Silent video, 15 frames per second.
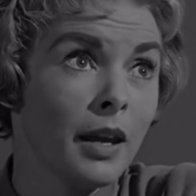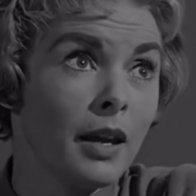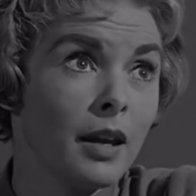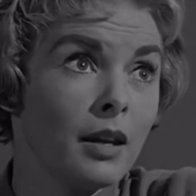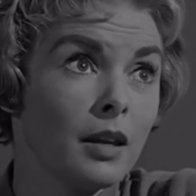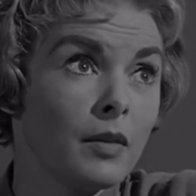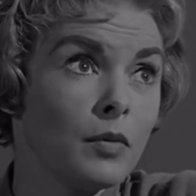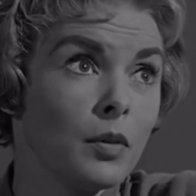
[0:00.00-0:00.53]
been
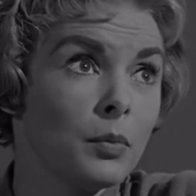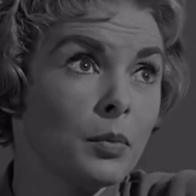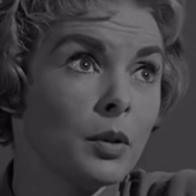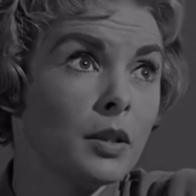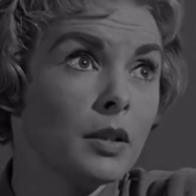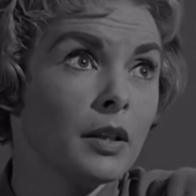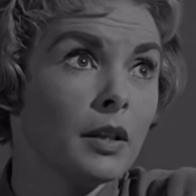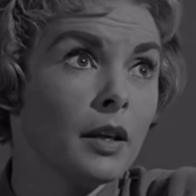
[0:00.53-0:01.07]
silent,
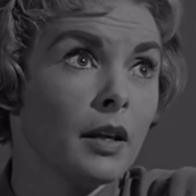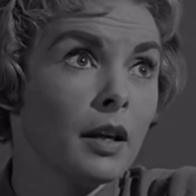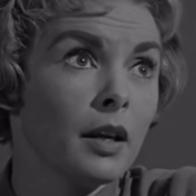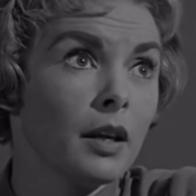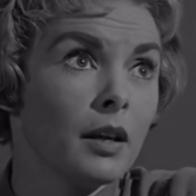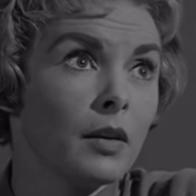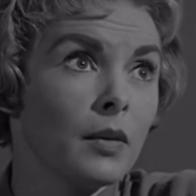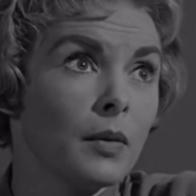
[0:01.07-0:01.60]
except for
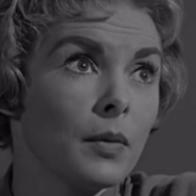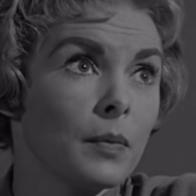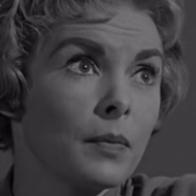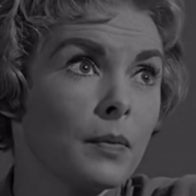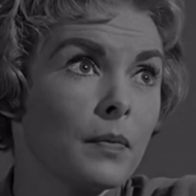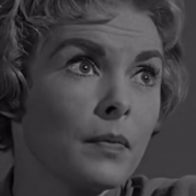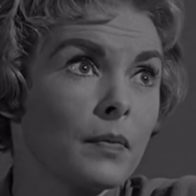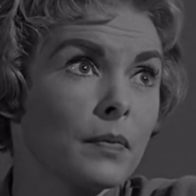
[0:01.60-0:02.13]
dialogue.
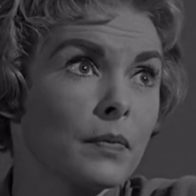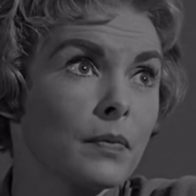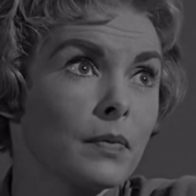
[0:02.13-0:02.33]
This